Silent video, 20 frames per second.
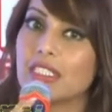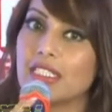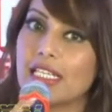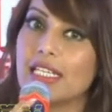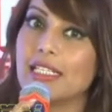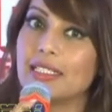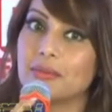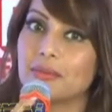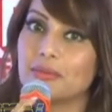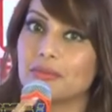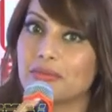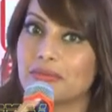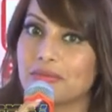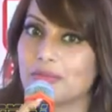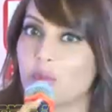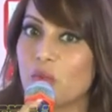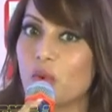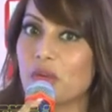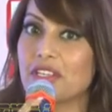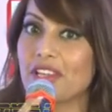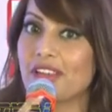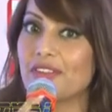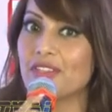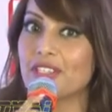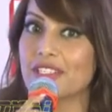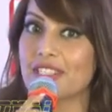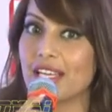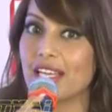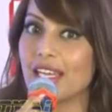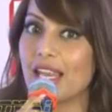Yeah,
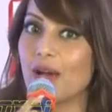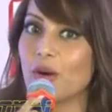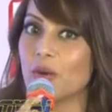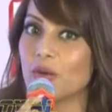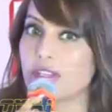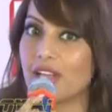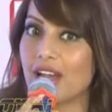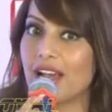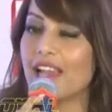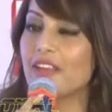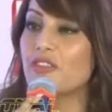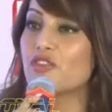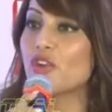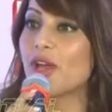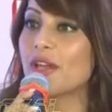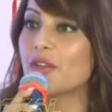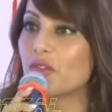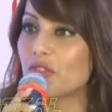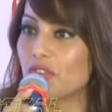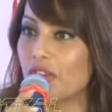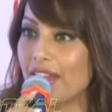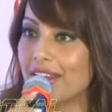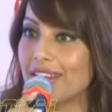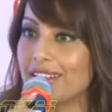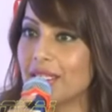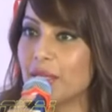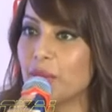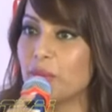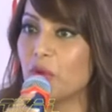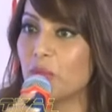whatever's allowed. I have tried to run
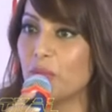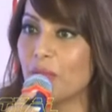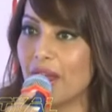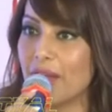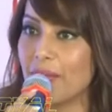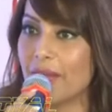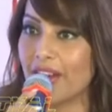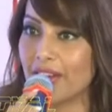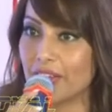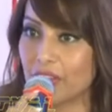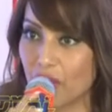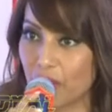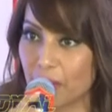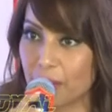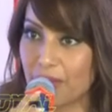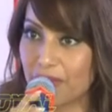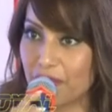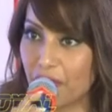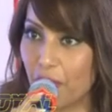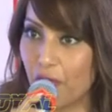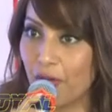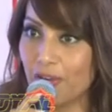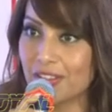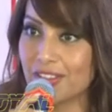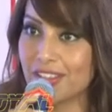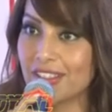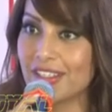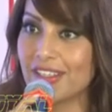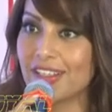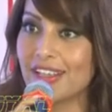in the Mumbai Marathon before,
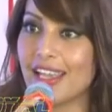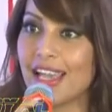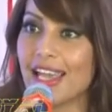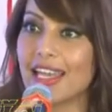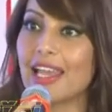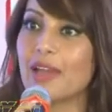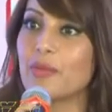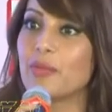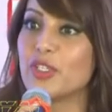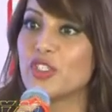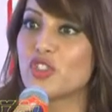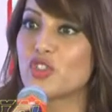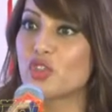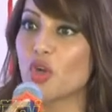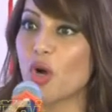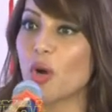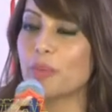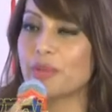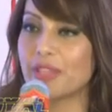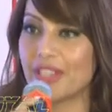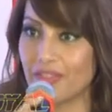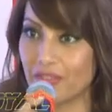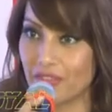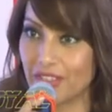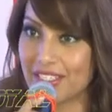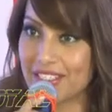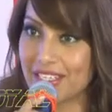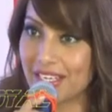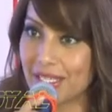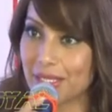and I've been stopped
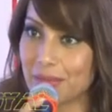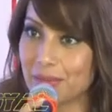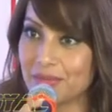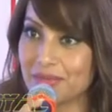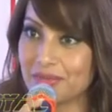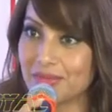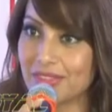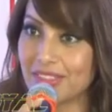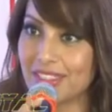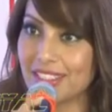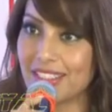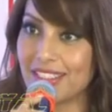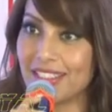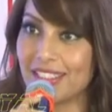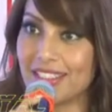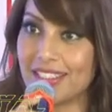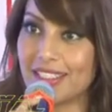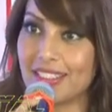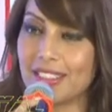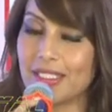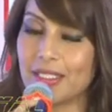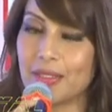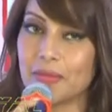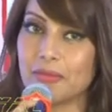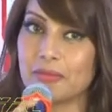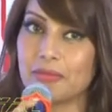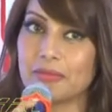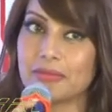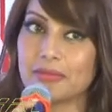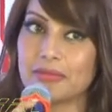every time.
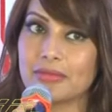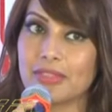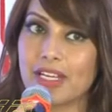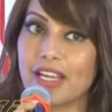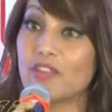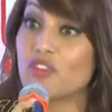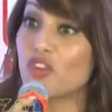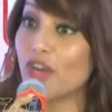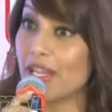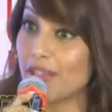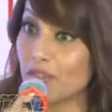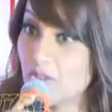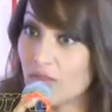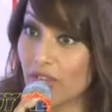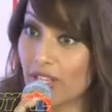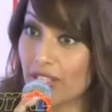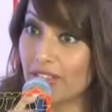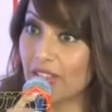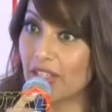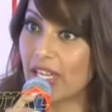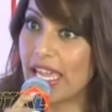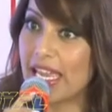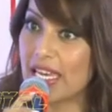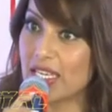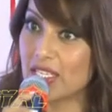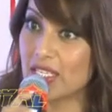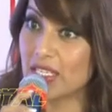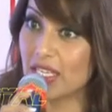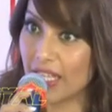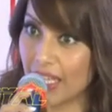Um, I've tried to run the
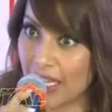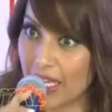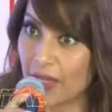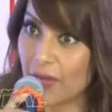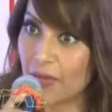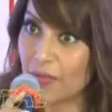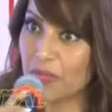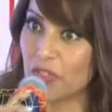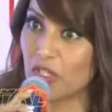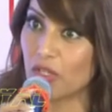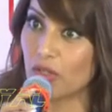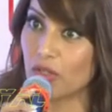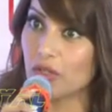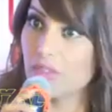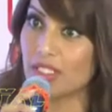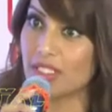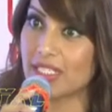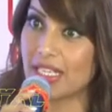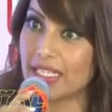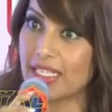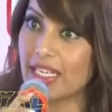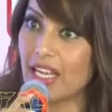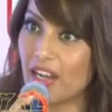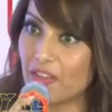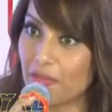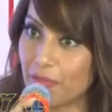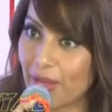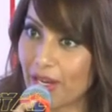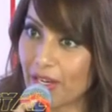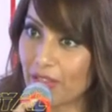ed, um, you know the Delhi
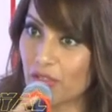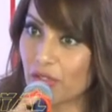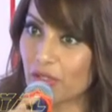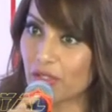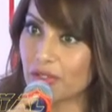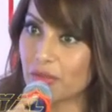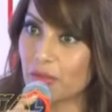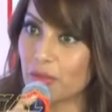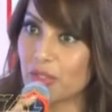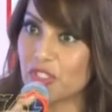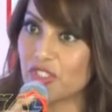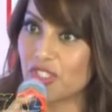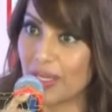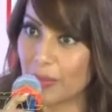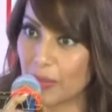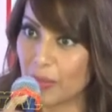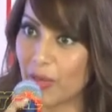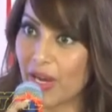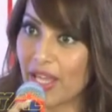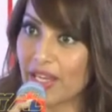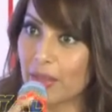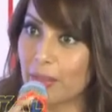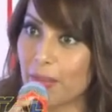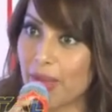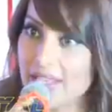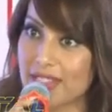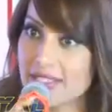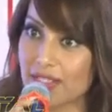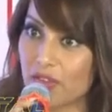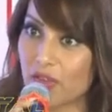Half Marathon, which I'm a brand
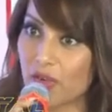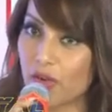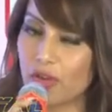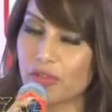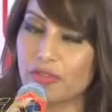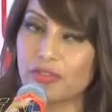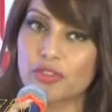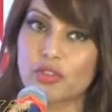ambassador of.